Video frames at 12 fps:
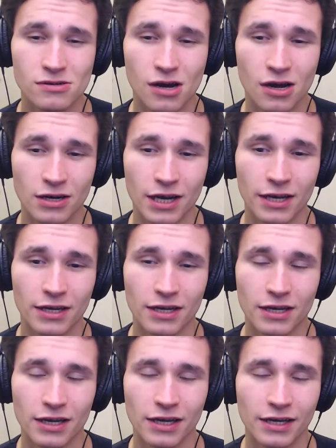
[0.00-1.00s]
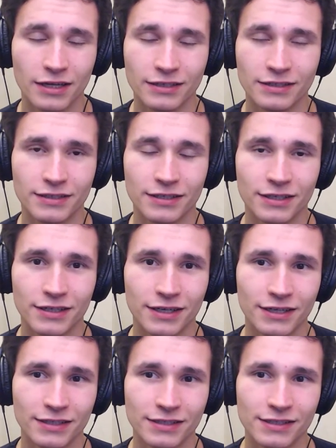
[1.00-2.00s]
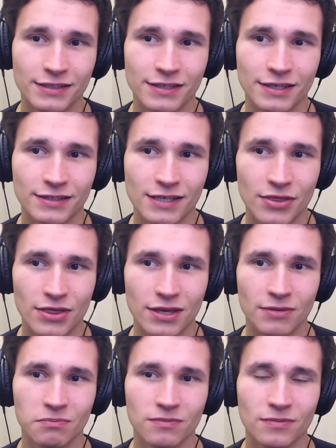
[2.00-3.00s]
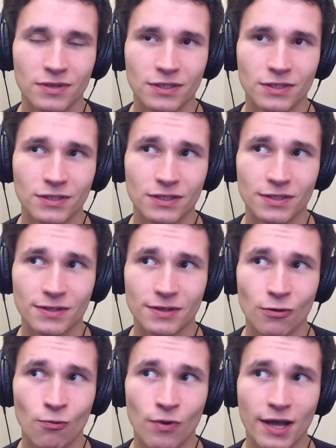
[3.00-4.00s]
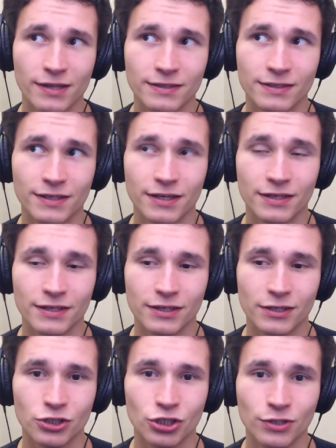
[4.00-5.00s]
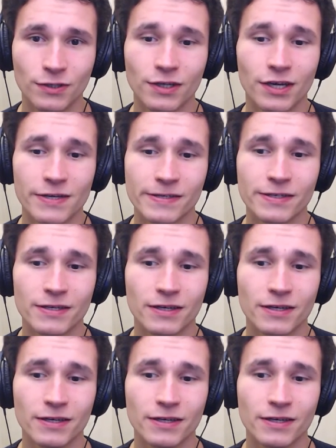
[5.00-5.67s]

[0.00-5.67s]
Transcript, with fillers: Okay, and uh, it is uh, something went shitty, yes?